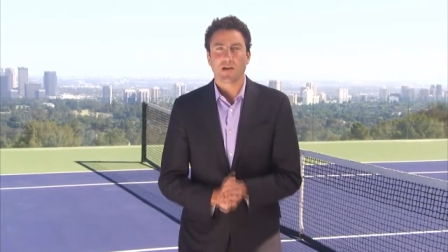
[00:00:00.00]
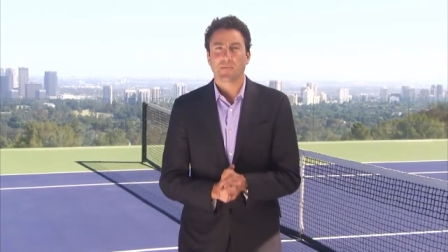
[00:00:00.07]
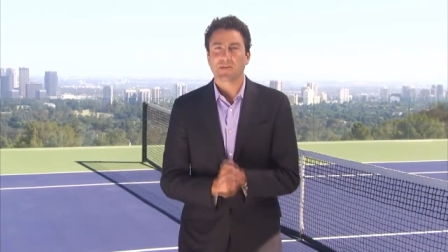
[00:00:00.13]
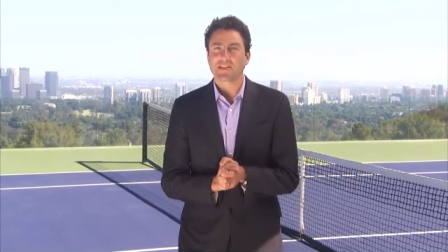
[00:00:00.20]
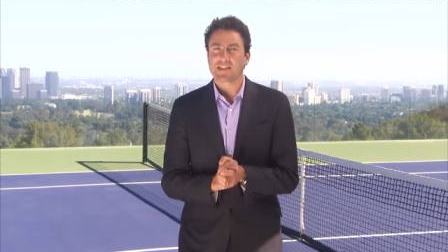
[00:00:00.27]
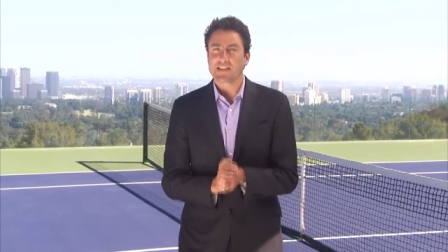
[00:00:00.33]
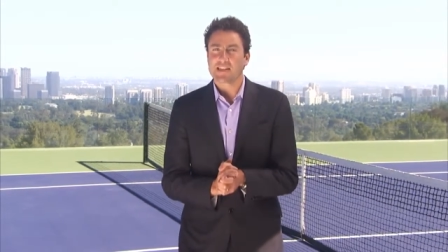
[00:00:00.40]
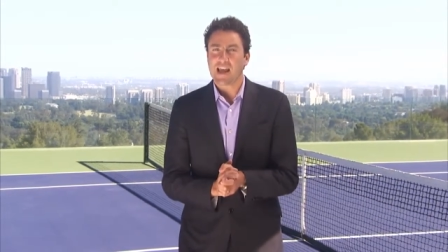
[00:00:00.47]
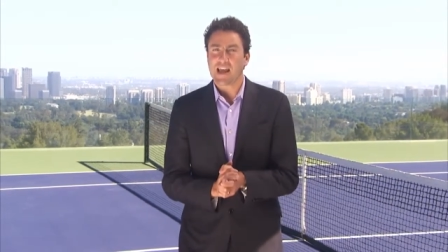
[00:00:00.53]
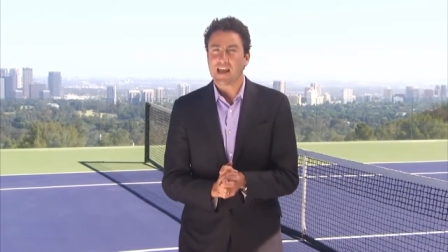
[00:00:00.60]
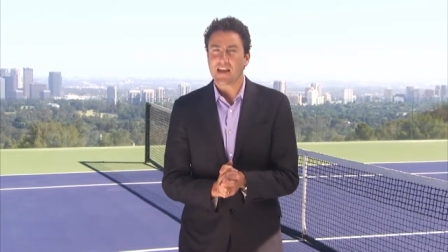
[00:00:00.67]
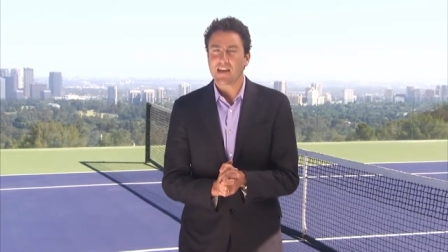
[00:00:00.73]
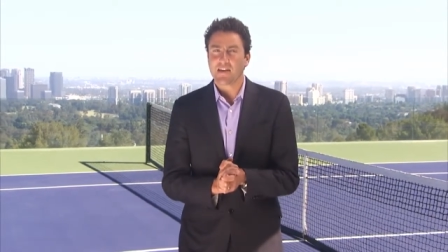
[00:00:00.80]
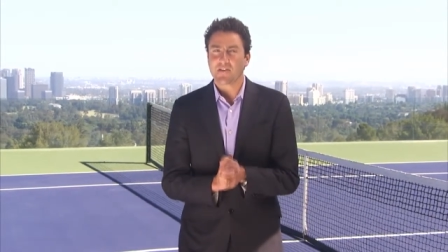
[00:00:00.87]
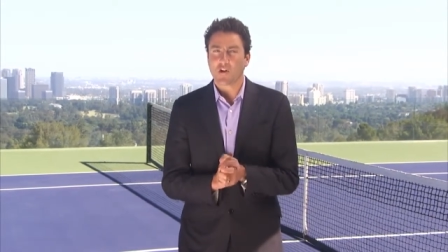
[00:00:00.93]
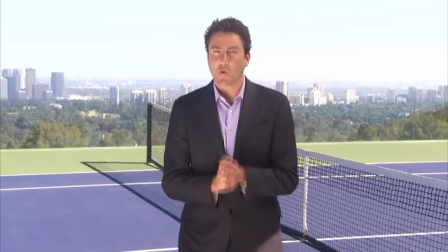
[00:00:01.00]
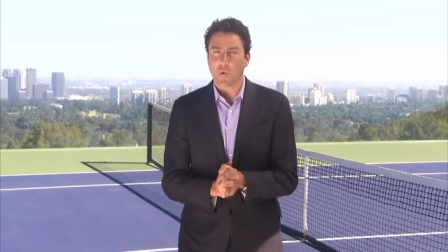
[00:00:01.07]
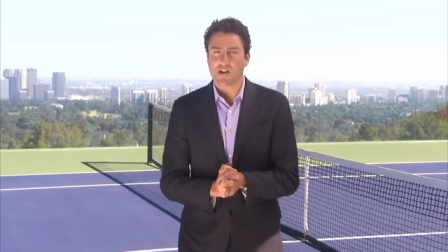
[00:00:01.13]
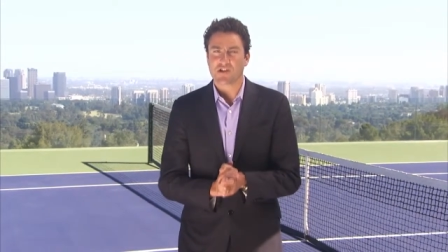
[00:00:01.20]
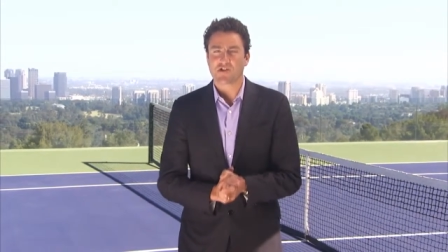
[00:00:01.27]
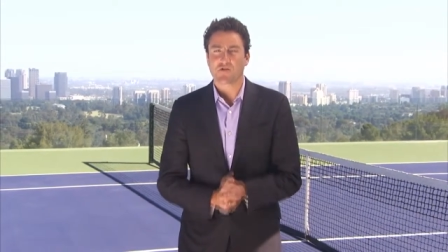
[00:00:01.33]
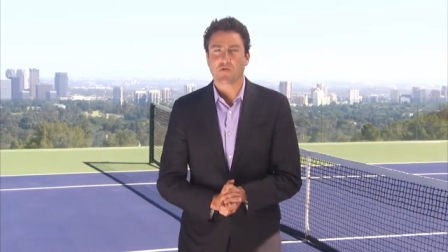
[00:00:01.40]
But today, the
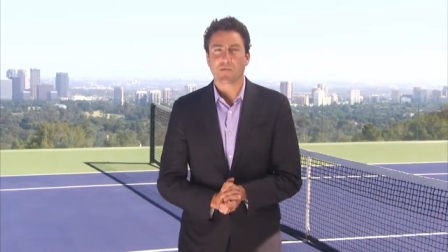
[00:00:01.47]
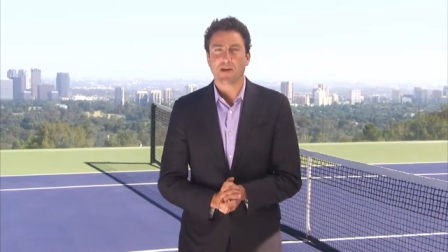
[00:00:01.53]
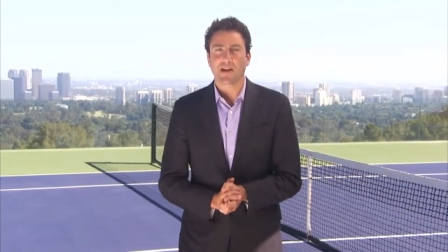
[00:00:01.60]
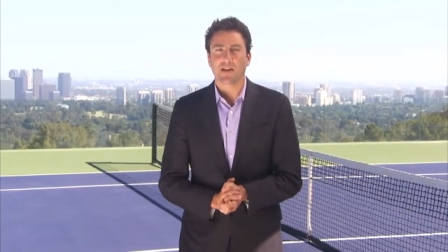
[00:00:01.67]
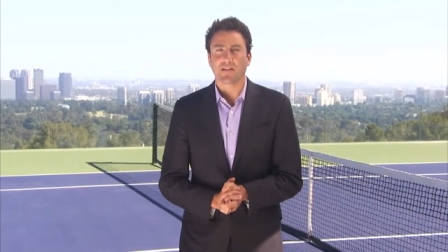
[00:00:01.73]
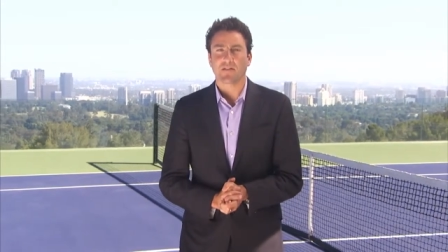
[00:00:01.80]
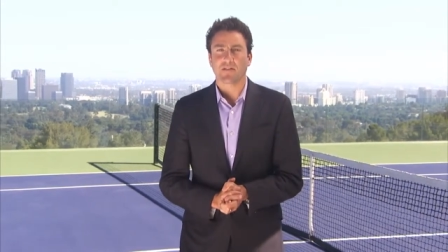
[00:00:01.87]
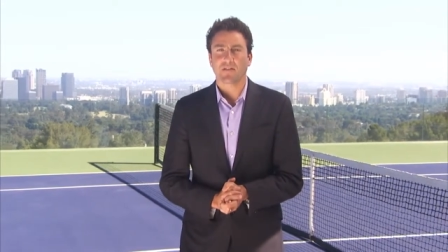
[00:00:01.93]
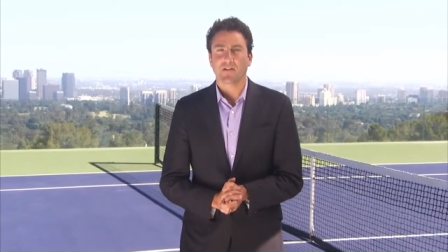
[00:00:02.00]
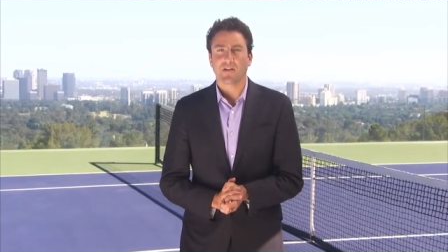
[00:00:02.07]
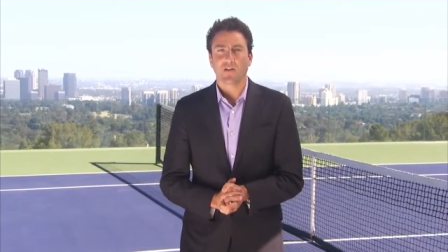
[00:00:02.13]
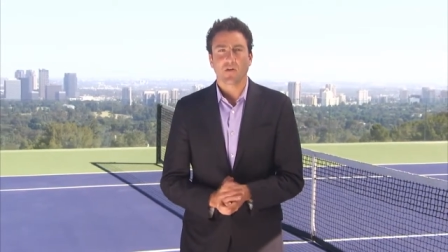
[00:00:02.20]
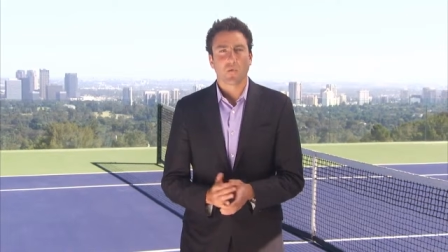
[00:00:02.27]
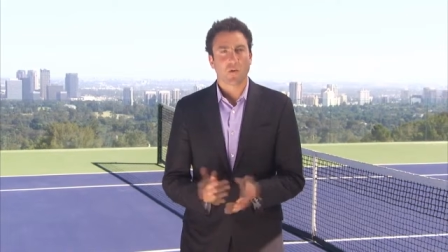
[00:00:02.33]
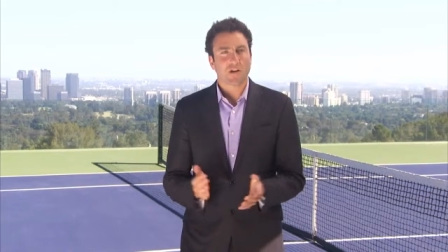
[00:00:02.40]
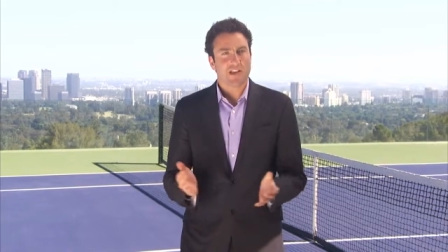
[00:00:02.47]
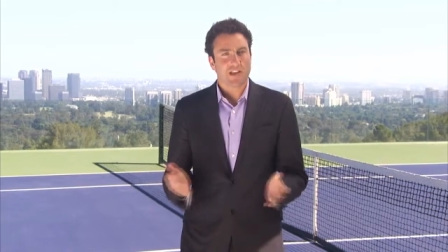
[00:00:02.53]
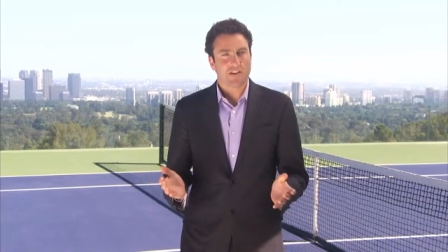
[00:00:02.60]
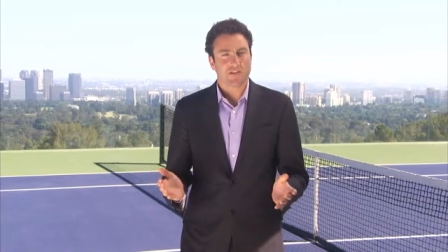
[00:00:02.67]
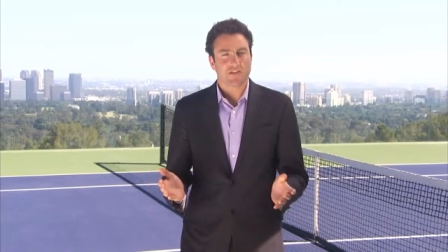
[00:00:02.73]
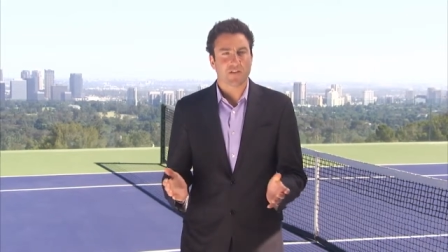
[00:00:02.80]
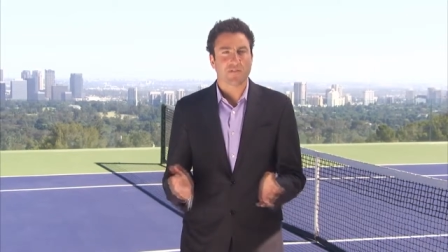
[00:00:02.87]
question remains, what
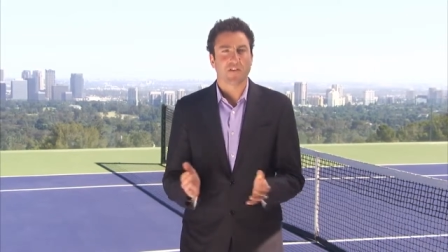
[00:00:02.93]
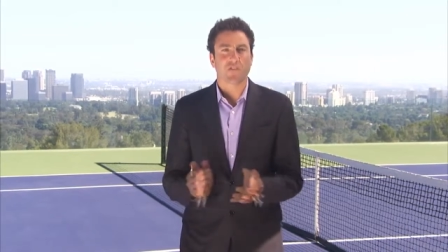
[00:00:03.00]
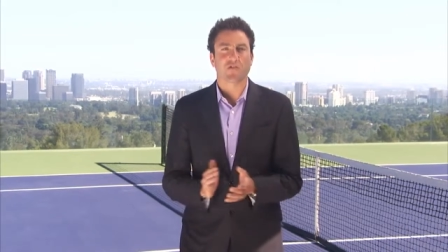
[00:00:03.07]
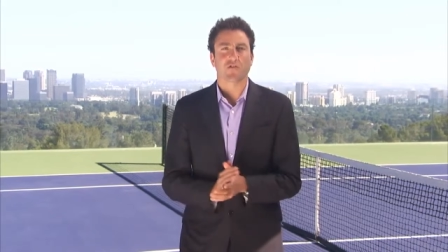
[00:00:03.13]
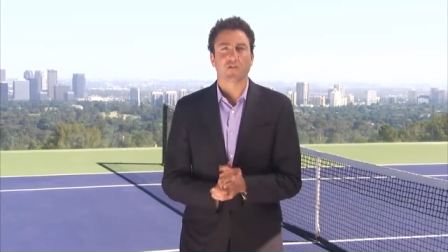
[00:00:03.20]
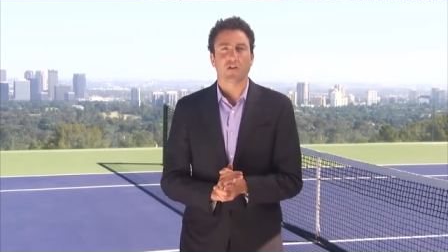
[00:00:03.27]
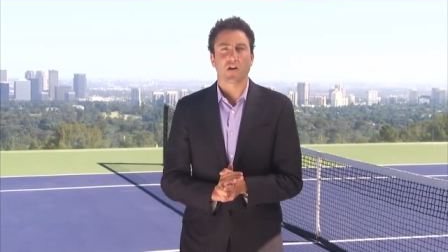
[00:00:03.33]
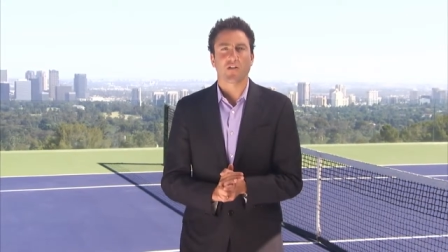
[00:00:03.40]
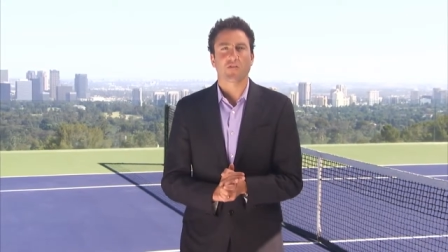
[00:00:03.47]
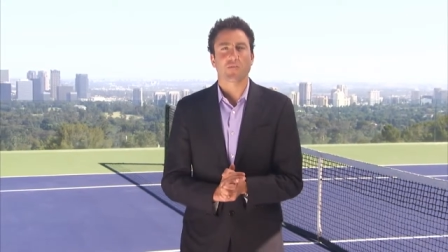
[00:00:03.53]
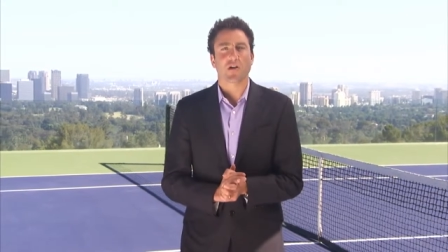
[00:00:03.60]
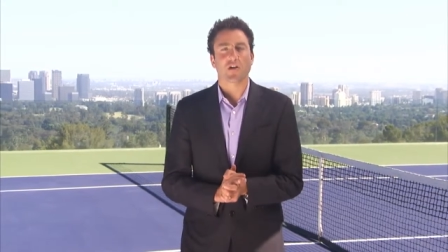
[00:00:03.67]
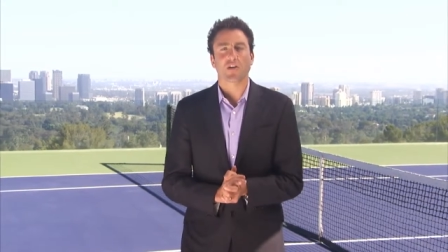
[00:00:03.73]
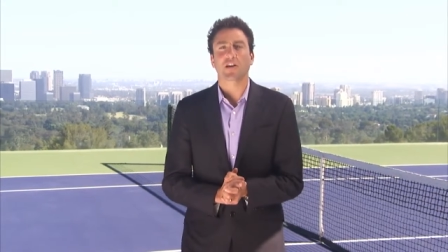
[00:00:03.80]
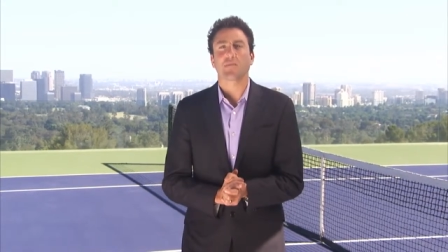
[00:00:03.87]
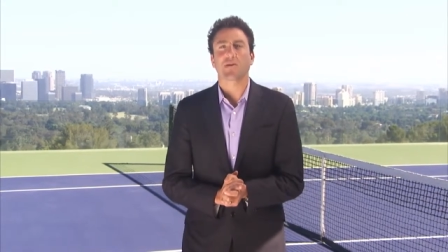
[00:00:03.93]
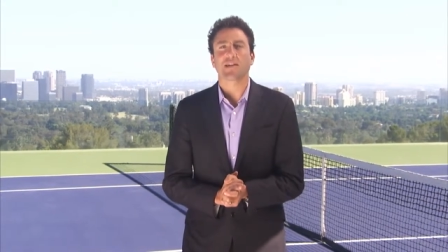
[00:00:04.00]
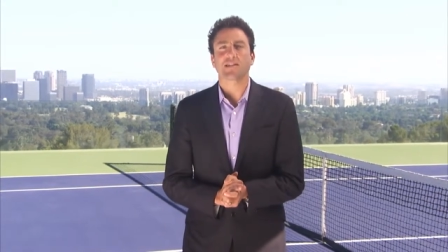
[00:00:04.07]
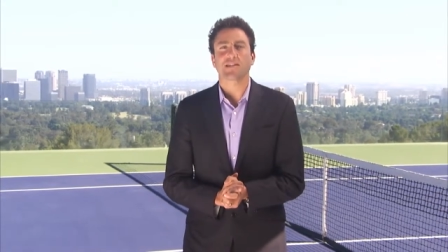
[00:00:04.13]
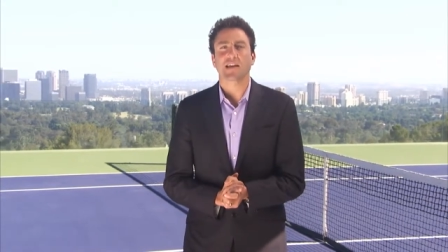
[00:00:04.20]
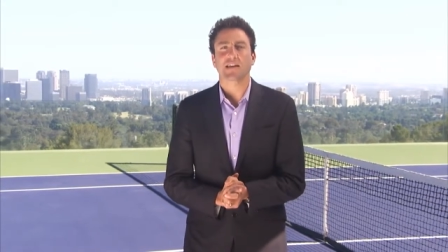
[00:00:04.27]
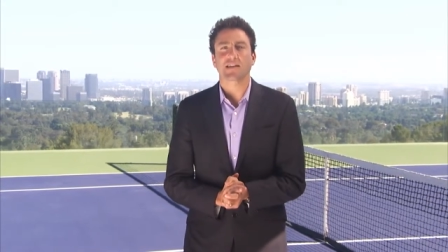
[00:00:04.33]
is the future of American
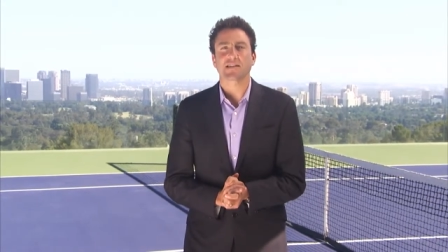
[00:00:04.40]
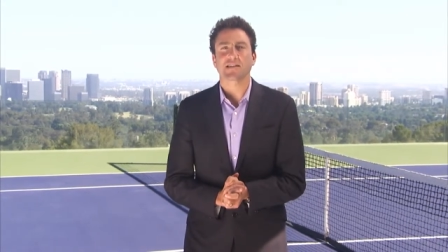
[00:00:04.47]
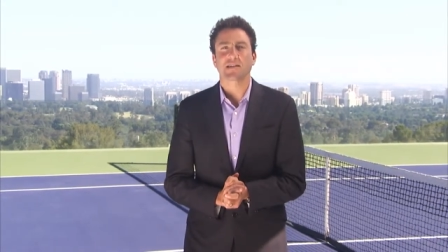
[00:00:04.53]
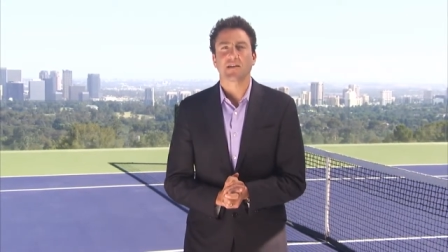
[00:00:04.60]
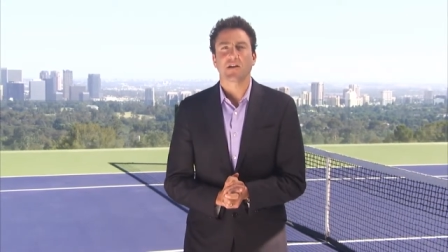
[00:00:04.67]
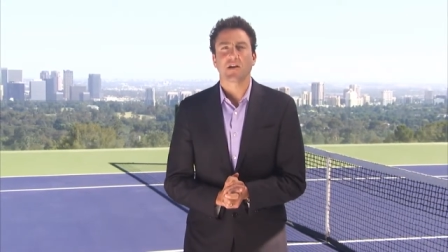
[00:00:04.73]
men's tennis?